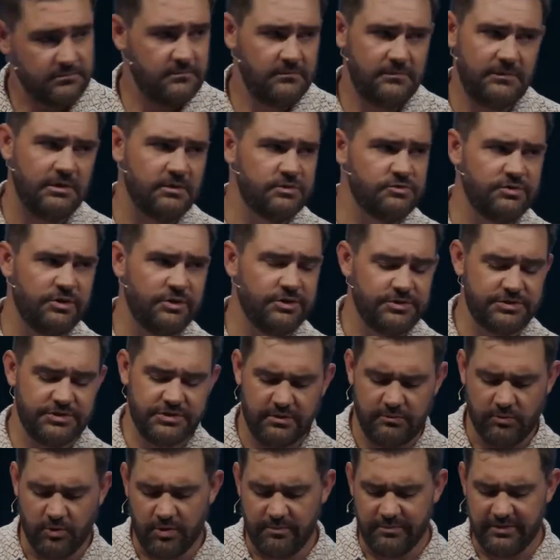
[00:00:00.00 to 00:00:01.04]
which we don't use
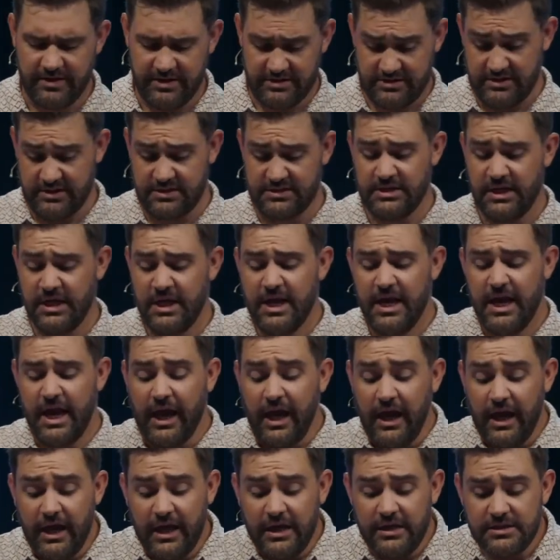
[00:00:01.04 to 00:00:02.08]
anymore because of this,
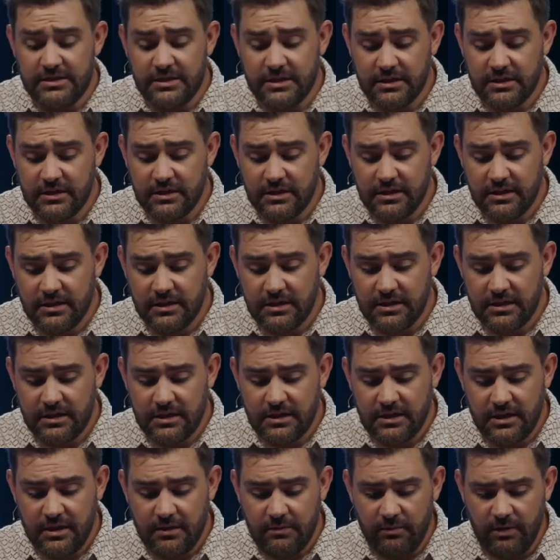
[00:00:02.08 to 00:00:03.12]
and
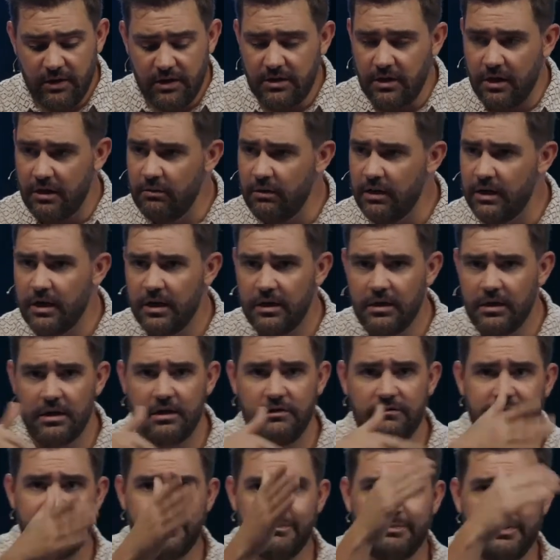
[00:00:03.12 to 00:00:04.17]
we're going all over
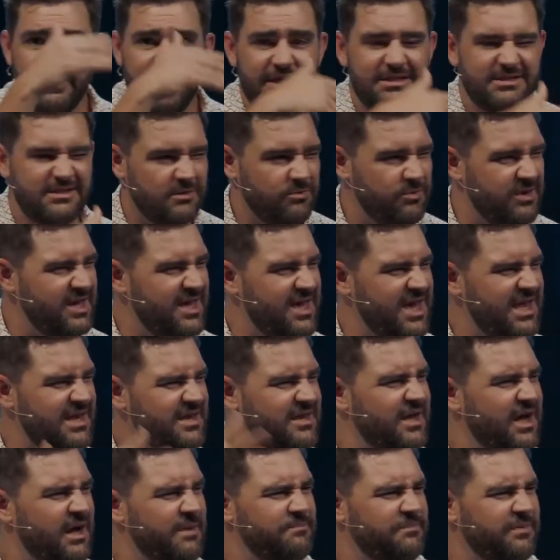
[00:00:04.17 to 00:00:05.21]
the place, and we end
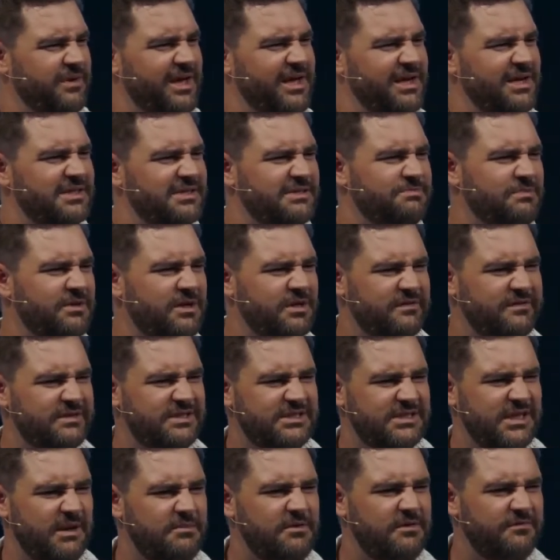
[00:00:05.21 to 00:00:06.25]
up in the middle of a
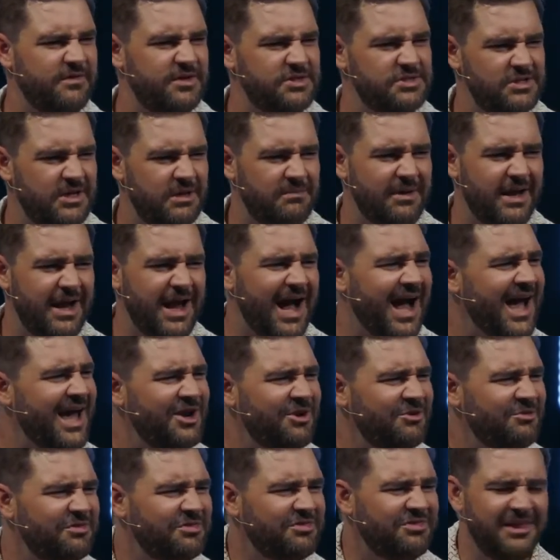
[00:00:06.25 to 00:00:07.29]
subdivision. I'm like, I
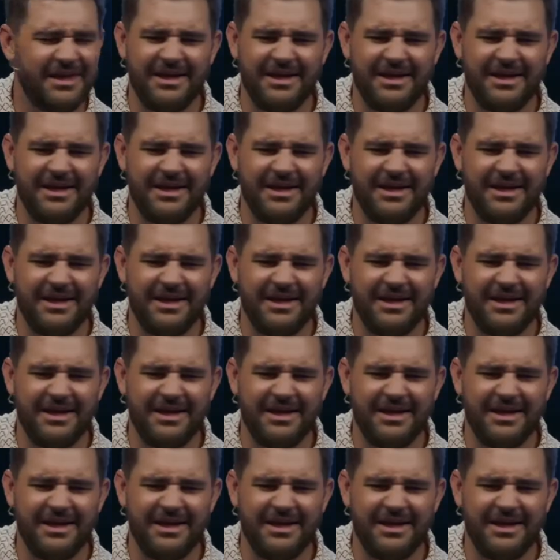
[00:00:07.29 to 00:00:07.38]
don't think